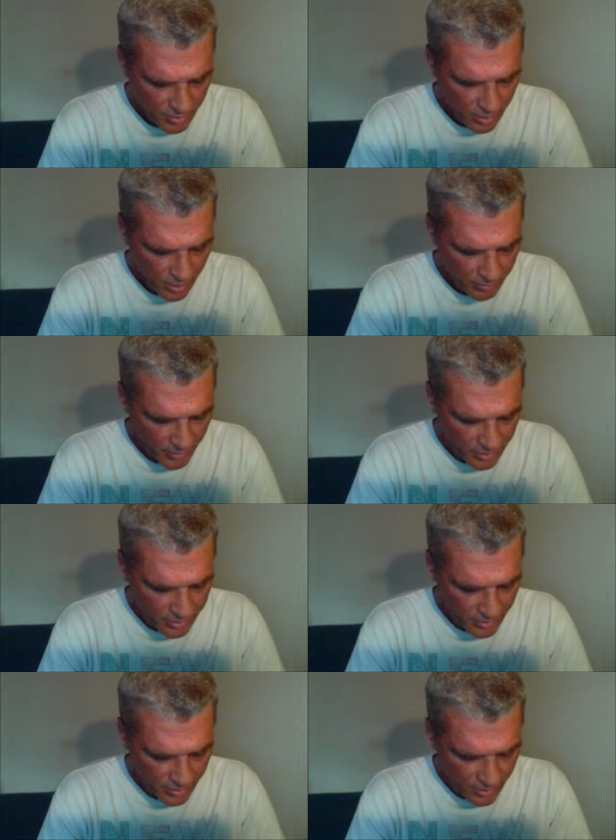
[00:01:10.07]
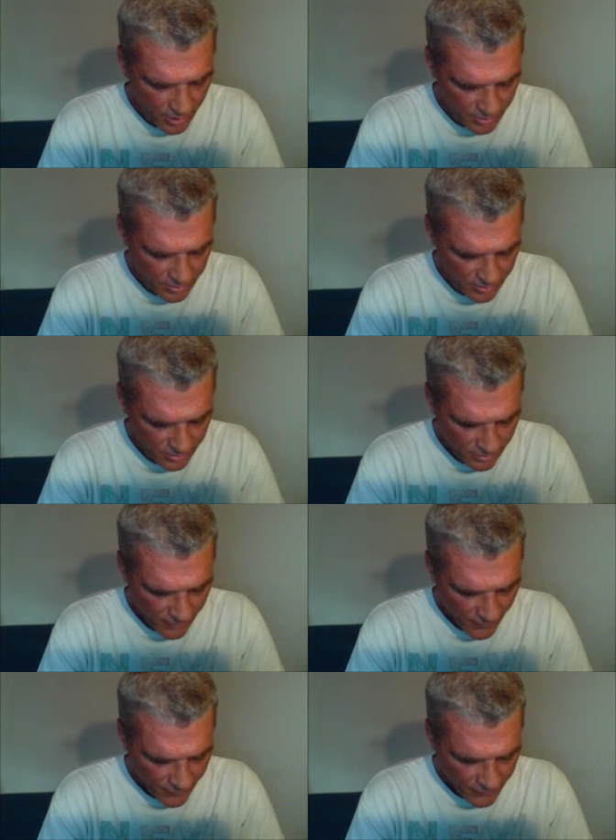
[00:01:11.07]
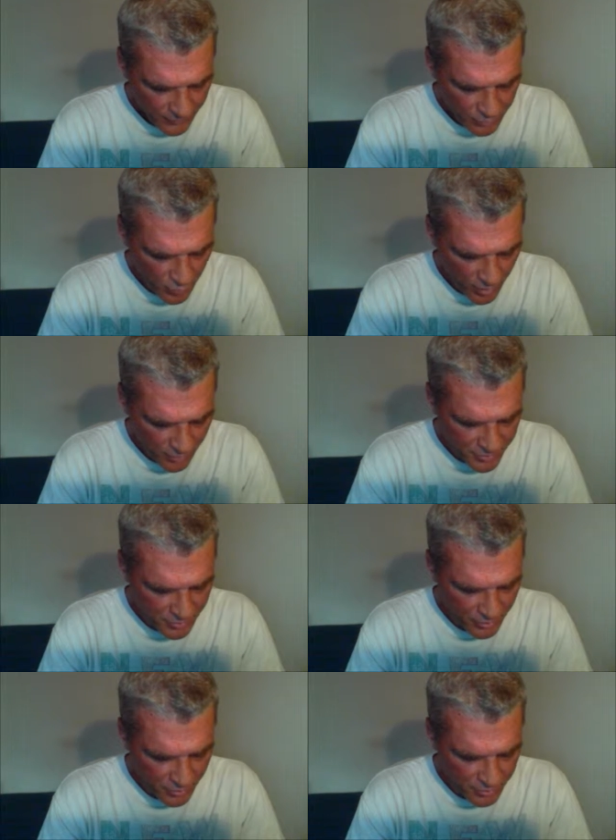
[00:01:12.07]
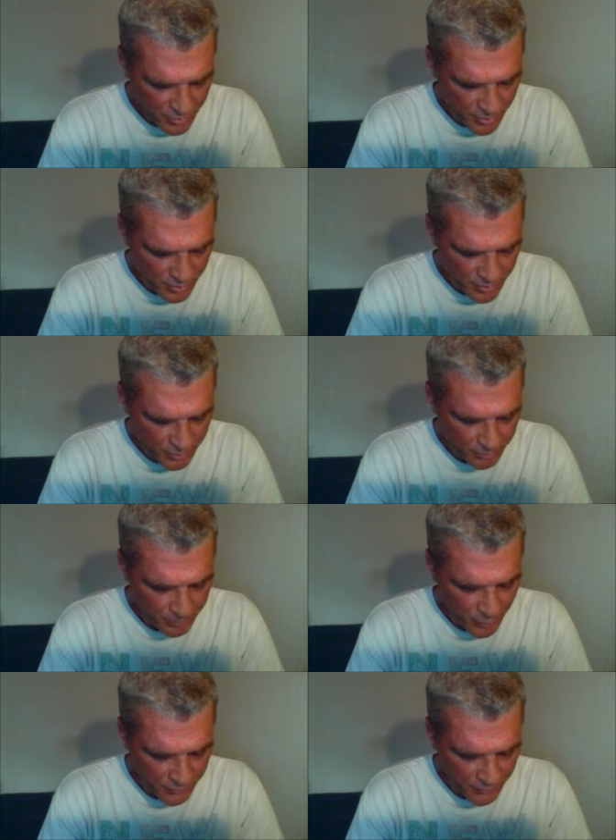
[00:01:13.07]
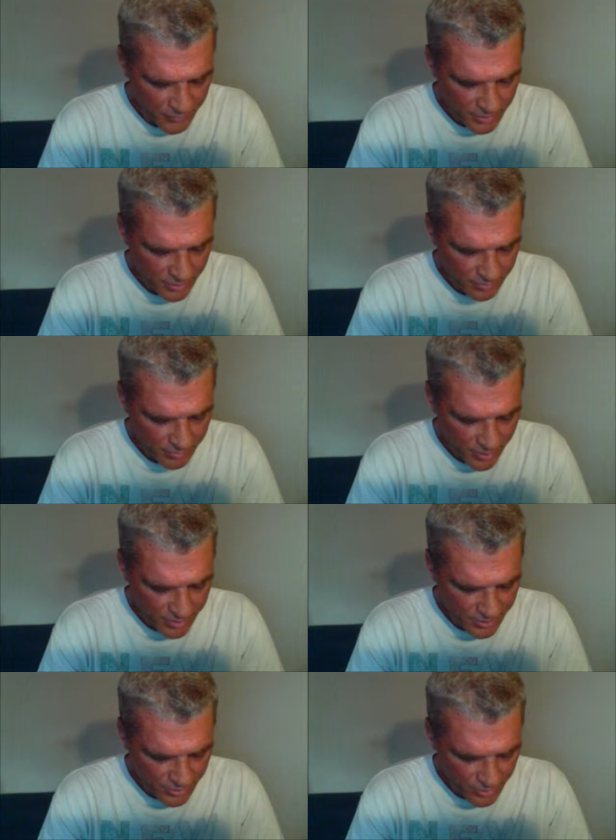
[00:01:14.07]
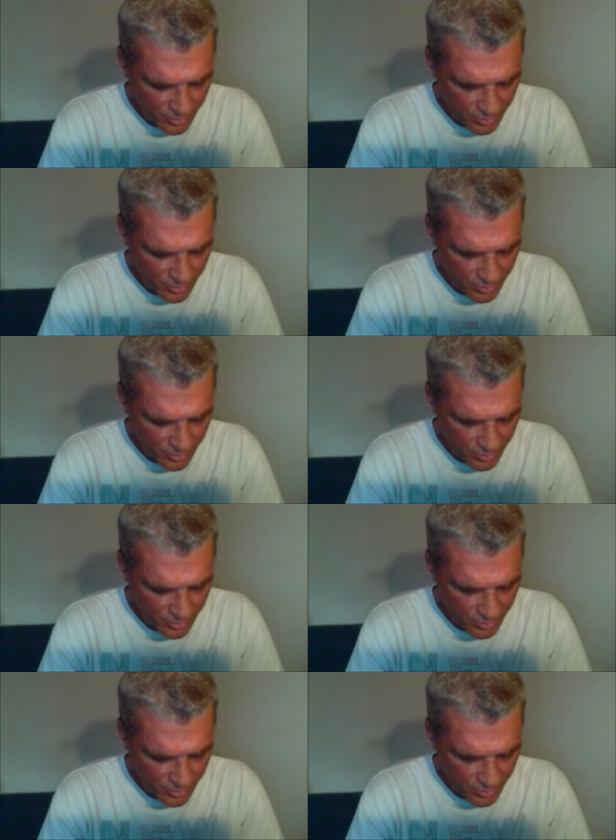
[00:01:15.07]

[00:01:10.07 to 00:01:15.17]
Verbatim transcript: upon the ungodly. The twelve stones is the perfect message